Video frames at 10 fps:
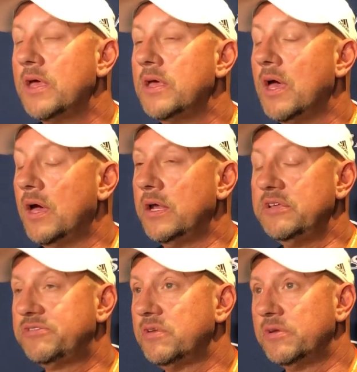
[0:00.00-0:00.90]
Yeah,
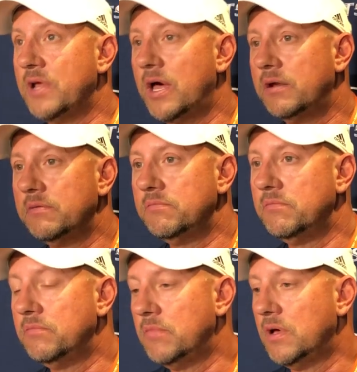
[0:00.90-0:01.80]
he's still not
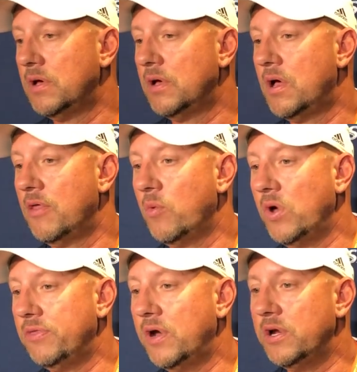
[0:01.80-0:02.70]
all the way
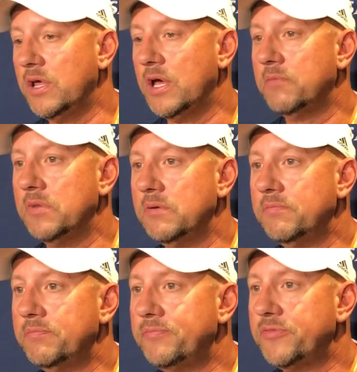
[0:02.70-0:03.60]
there yet, but
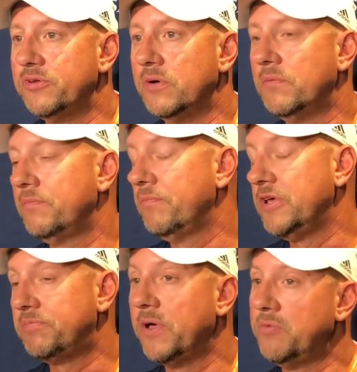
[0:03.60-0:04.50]
so
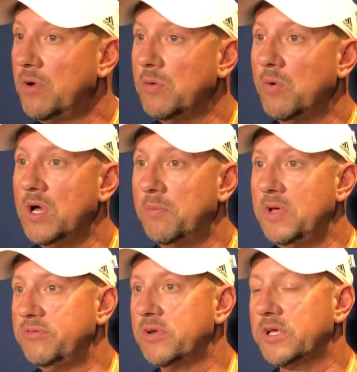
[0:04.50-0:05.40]
he's played really well, but
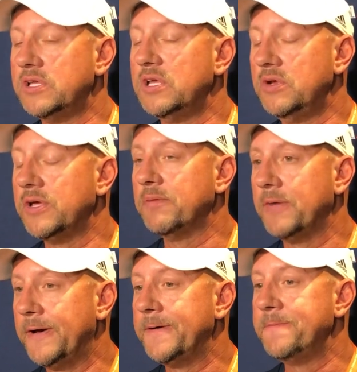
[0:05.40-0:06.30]
he's going to continue to get better.